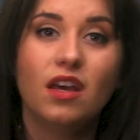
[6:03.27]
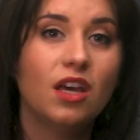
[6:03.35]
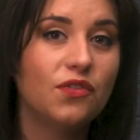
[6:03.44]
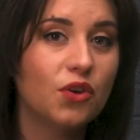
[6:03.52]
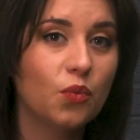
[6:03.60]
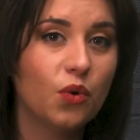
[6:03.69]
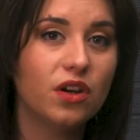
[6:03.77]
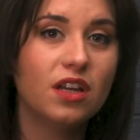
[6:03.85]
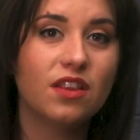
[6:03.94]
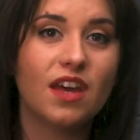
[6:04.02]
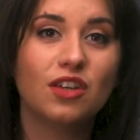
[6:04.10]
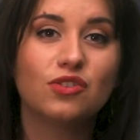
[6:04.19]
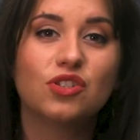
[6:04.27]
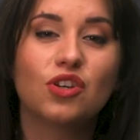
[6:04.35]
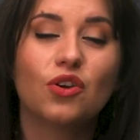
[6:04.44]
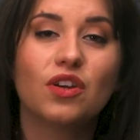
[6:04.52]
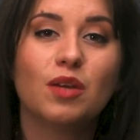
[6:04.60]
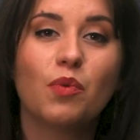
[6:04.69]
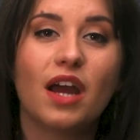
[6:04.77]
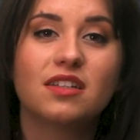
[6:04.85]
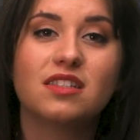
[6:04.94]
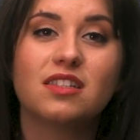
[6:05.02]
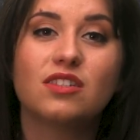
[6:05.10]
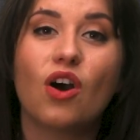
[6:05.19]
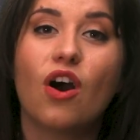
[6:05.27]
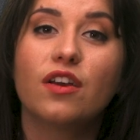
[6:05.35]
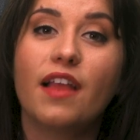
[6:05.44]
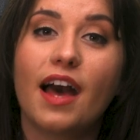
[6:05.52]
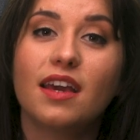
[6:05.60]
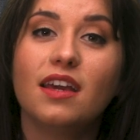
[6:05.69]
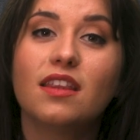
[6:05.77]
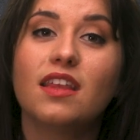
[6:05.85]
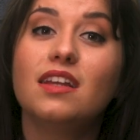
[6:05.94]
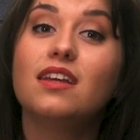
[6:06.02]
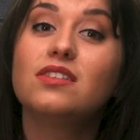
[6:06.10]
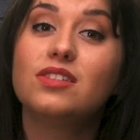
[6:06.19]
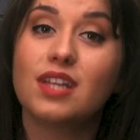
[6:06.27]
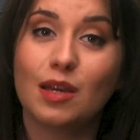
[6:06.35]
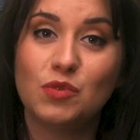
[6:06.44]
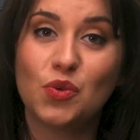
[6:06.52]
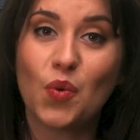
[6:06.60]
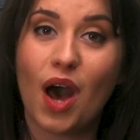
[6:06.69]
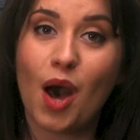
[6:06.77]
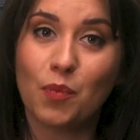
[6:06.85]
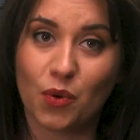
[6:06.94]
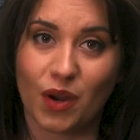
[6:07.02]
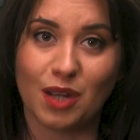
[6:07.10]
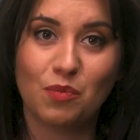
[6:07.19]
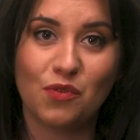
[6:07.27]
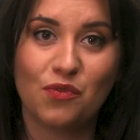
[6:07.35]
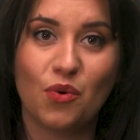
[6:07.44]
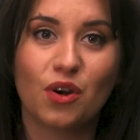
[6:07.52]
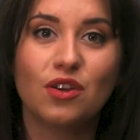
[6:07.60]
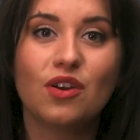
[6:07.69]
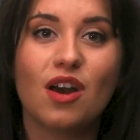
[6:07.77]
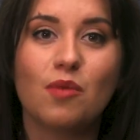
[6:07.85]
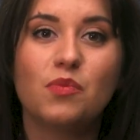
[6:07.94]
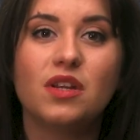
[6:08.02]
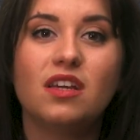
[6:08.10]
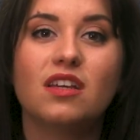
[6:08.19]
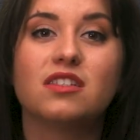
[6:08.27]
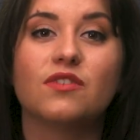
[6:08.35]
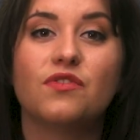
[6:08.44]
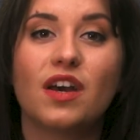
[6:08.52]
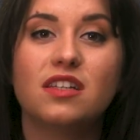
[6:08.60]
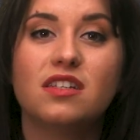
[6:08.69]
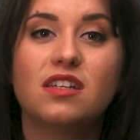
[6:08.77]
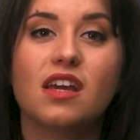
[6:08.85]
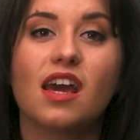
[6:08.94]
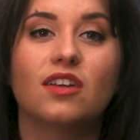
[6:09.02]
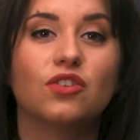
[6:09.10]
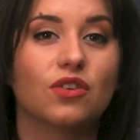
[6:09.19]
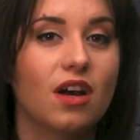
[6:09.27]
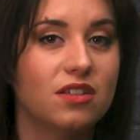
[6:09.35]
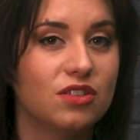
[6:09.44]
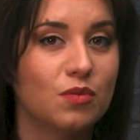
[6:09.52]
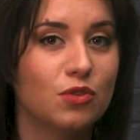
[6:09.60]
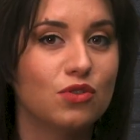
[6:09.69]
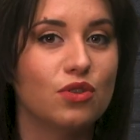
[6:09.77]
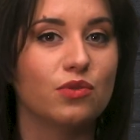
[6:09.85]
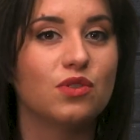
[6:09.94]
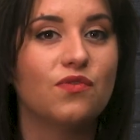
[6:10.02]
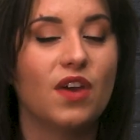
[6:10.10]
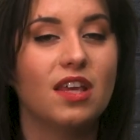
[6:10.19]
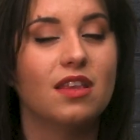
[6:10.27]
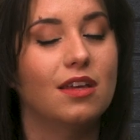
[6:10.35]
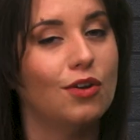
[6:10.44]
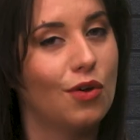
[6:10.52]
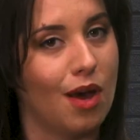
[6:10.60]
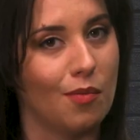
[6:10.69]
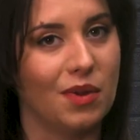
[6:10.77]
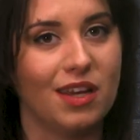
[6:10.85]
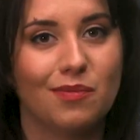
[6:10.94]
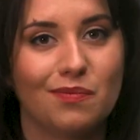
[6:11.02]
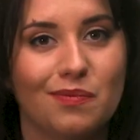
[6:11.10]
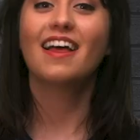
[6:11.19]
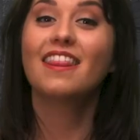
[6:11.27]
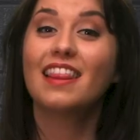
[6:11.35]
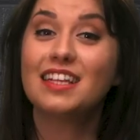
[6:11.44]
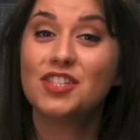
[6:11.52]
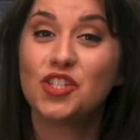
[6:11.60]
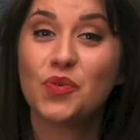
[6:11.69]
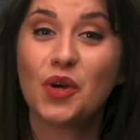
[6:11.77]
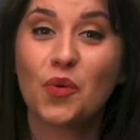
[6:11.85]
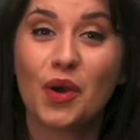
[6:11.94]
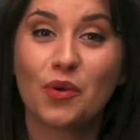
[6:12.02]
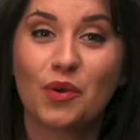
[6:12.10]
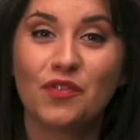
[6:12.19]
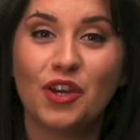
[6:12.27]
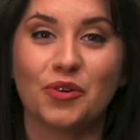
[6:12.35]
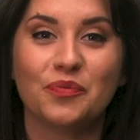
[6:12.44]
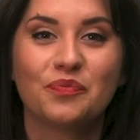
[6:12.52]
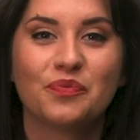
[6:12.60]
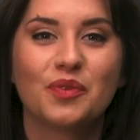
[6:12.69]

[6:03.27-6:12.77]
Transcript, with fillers: If you're worried that your security practices are lacking, then it's time to upgrade before your company is affected and your customers lose faith in your company. Let's do a quick review.